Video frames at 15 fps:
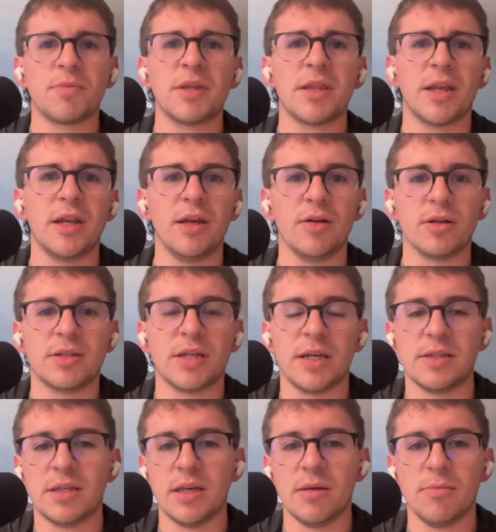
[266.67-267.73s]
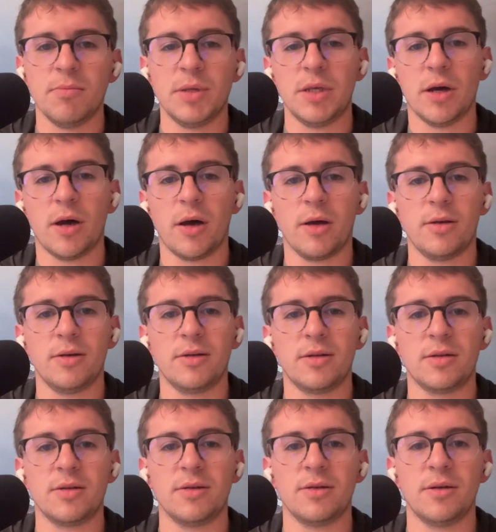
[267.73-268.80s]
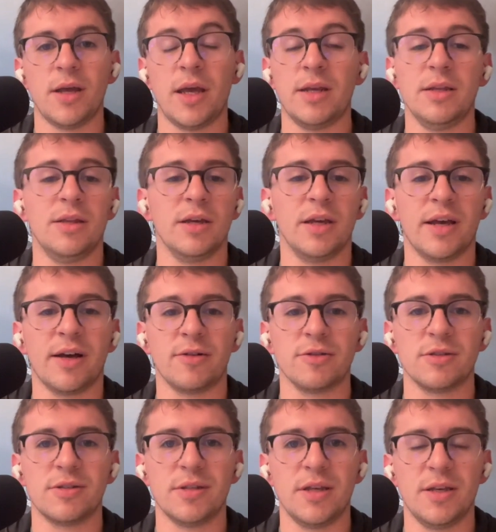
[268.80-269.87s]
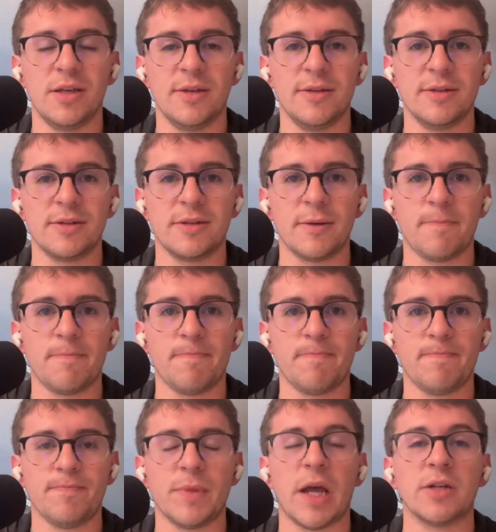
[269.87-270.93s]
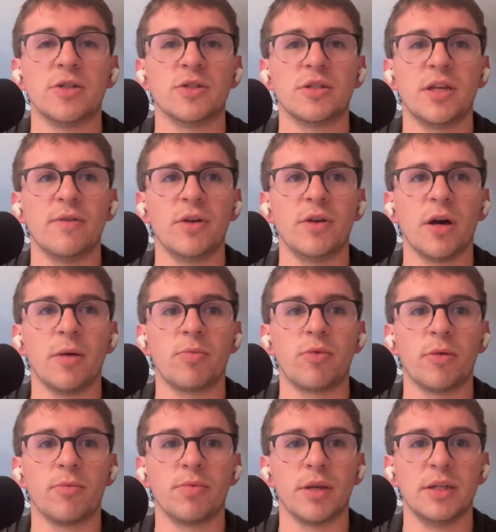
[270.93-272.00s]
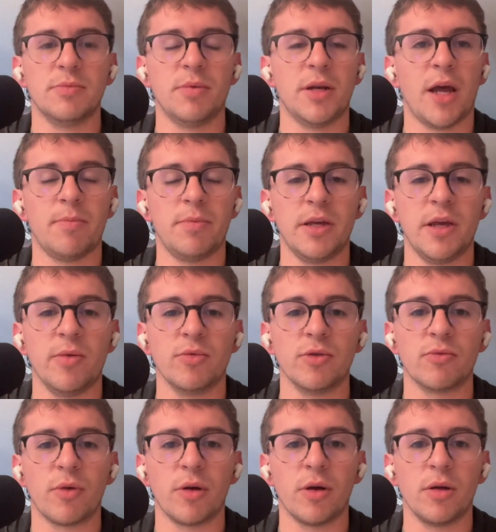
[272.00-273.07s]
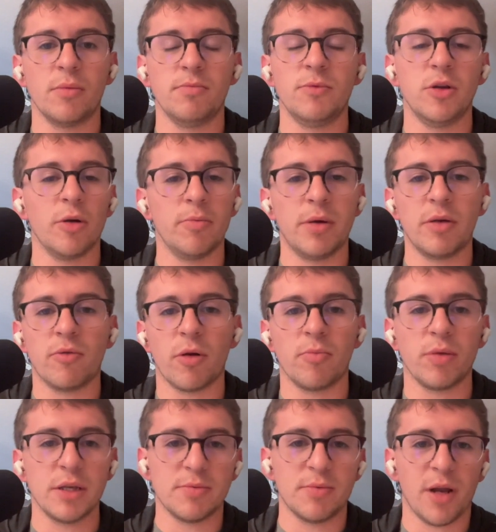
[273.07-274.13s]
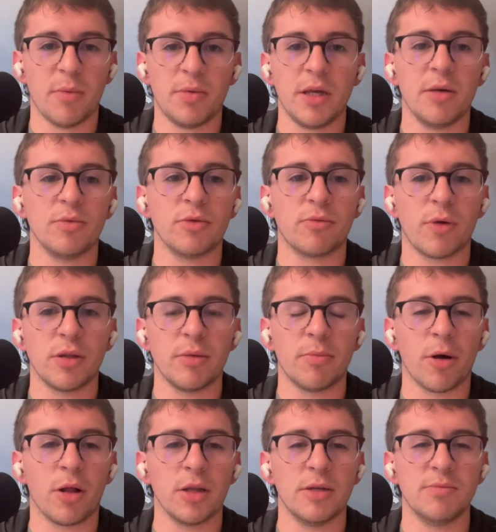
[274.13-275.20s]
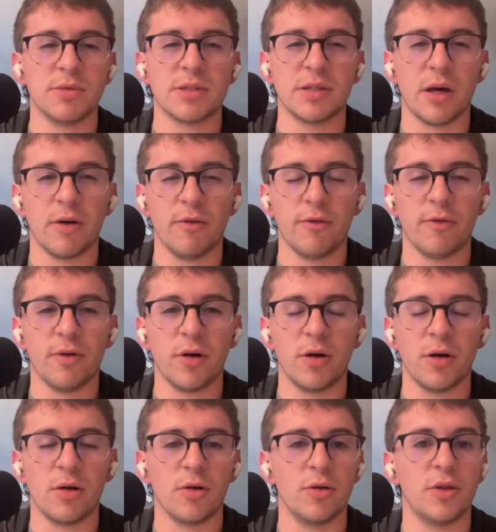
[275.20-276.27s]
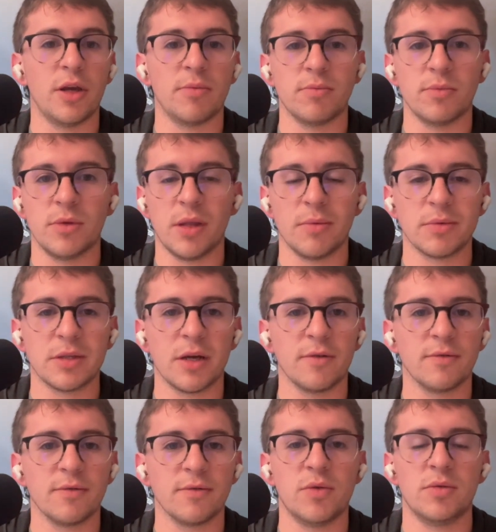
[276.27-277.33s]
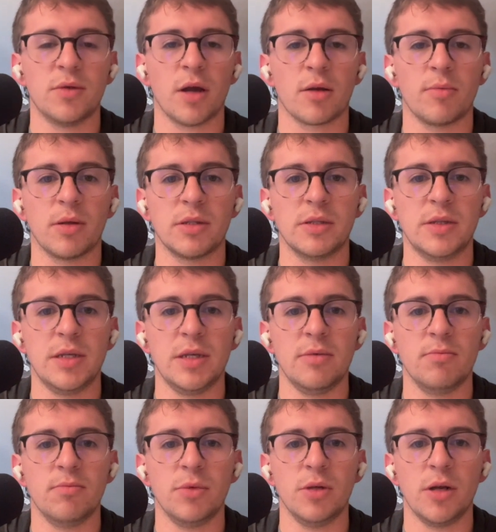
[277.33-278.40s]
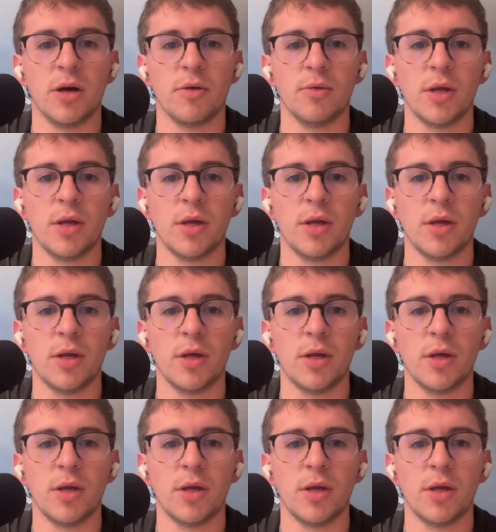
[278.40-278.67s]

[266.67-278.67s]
something that irritates him beyond anything else is not just giving up run plays, but not being able to run, big run plays, but not being able to run the ball himself or themselves. Talking about the team,